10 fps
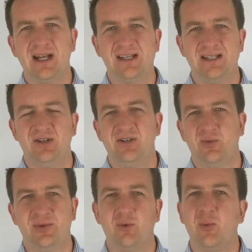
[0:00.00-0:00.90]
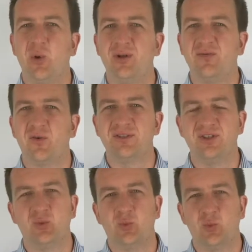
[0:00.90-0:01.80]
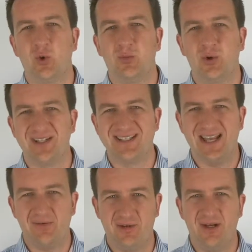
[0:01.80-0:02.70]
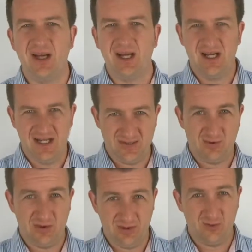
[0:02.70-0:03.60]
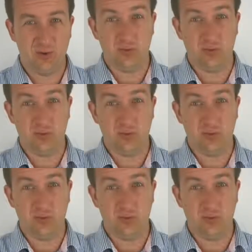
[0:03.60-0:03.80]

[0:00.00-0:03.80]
glazing unit would be 1.4 to 1.7 is what